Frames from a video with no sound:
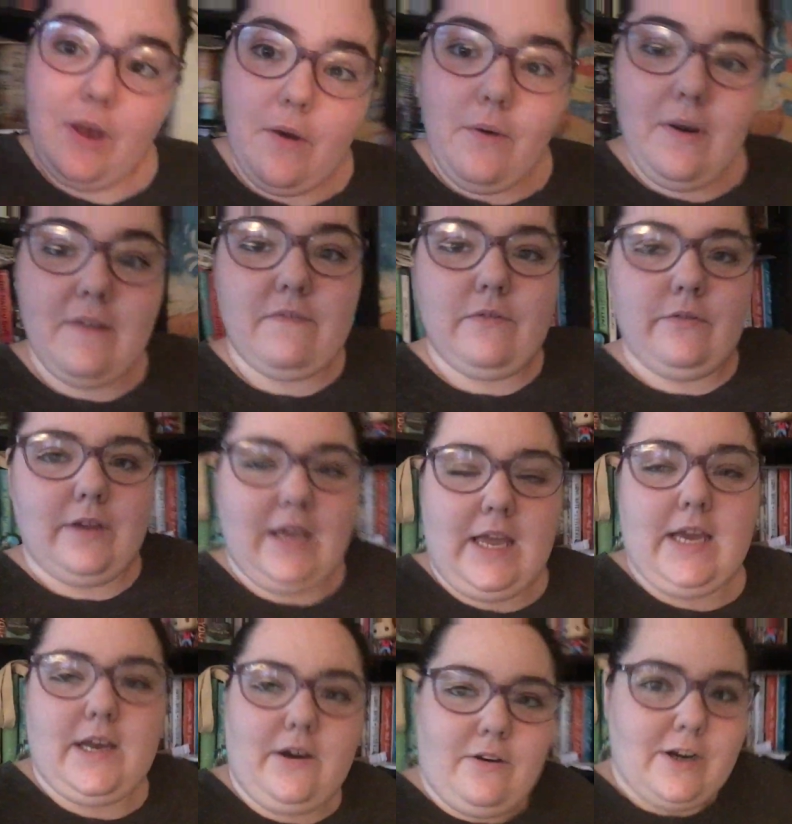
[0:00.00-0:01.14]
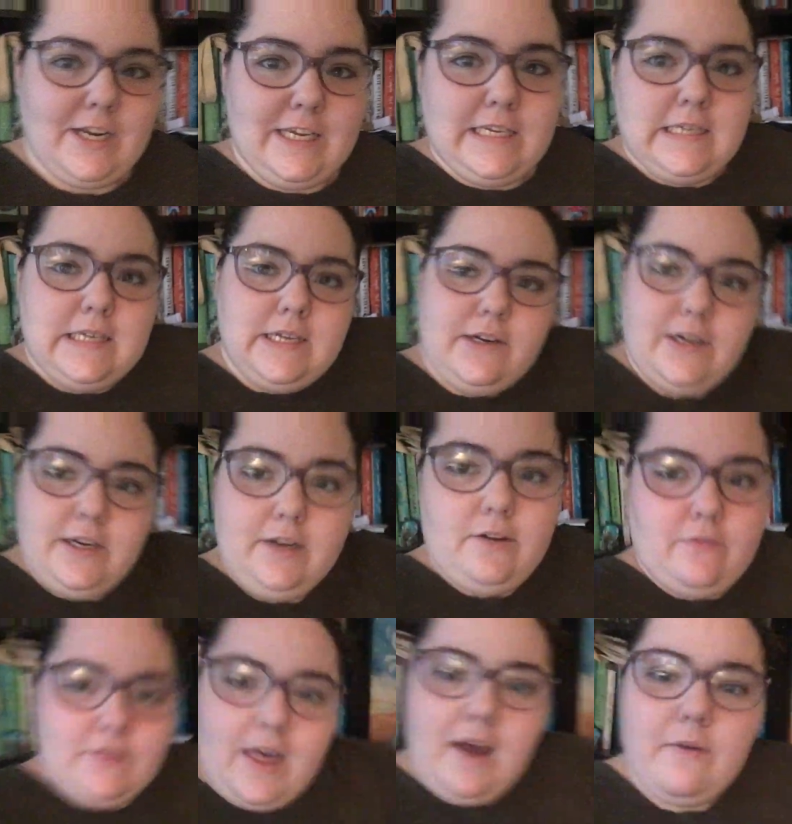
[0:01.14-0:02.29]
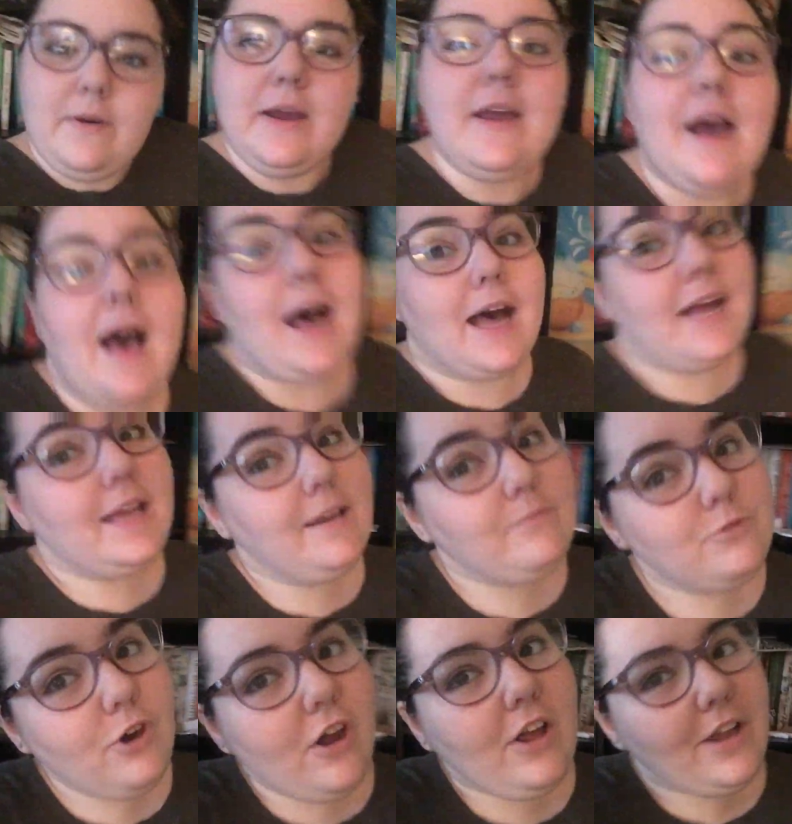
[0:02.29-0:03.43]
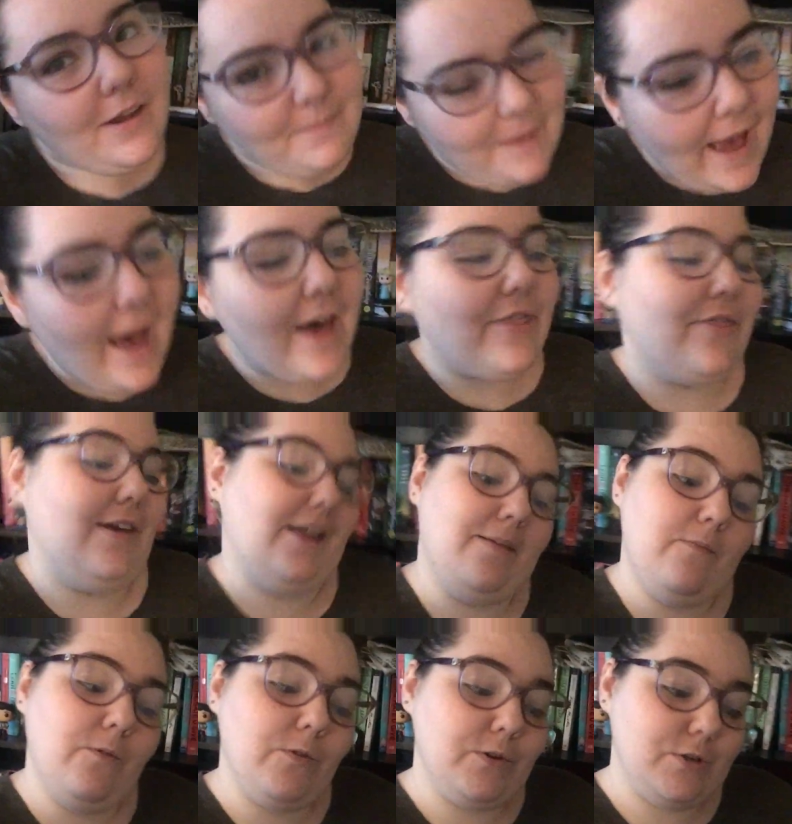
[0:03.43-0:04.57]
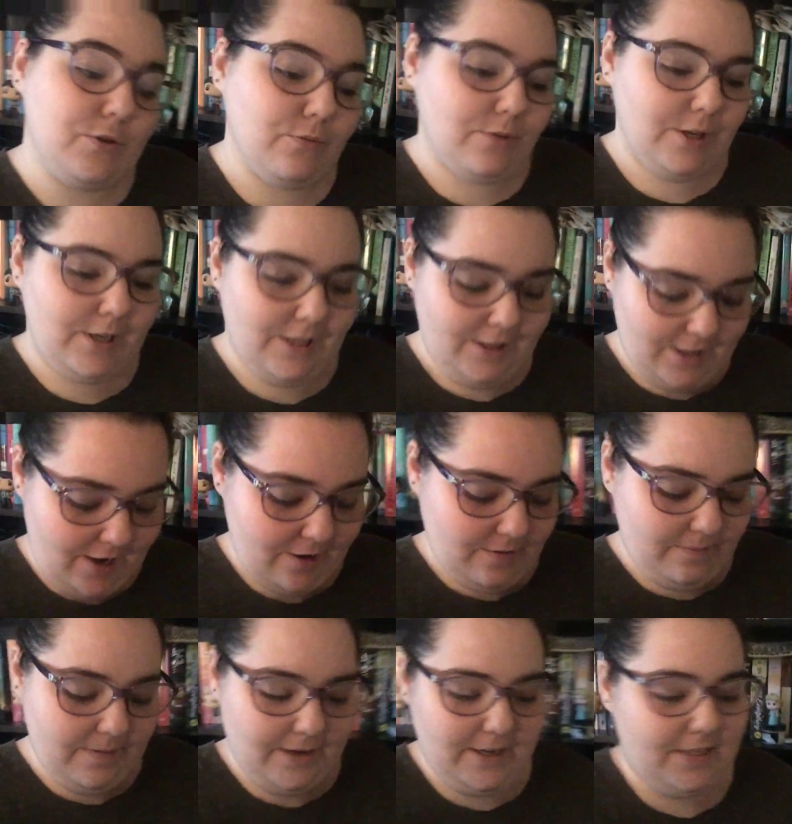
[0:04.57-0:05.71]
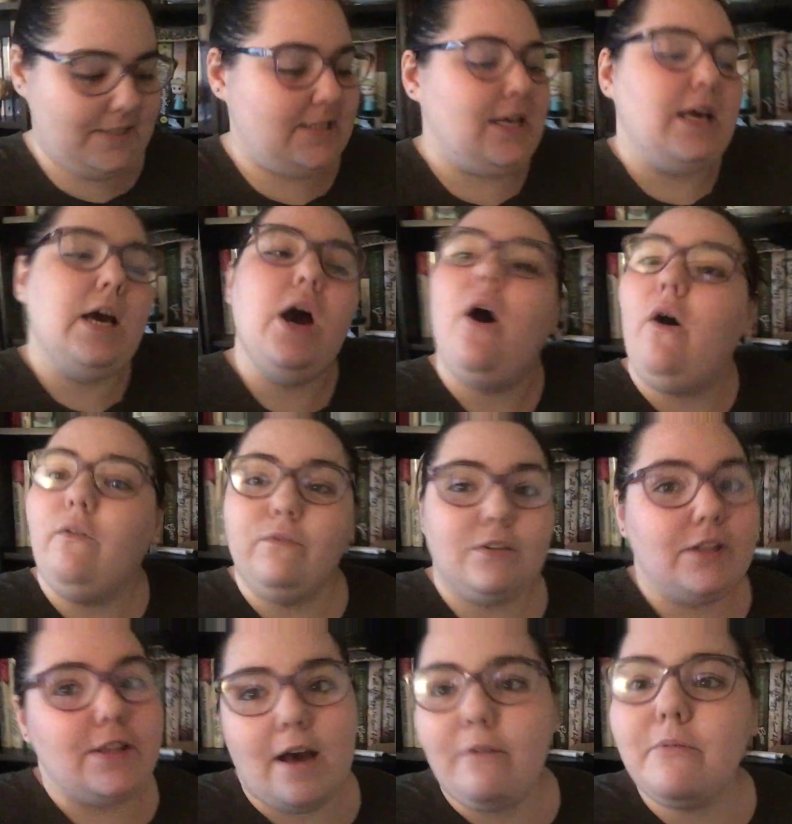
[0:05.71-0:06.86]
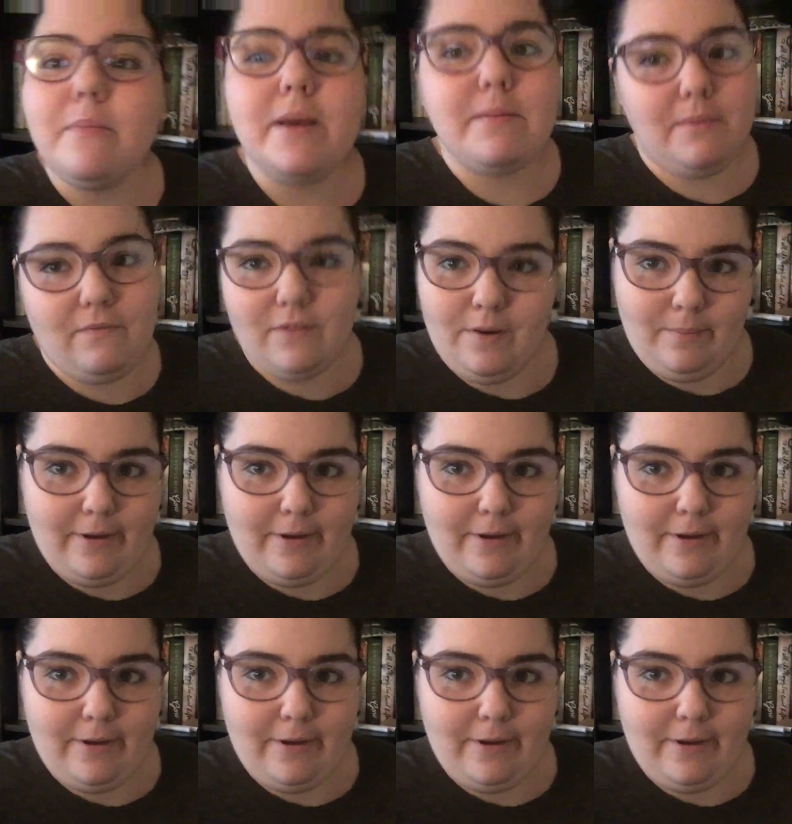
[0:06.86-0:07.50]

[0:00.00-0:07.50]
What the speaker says: So if you can't already hear it over that way, I am drawing a bath and I'm going to read in there because hopefully that will make me feel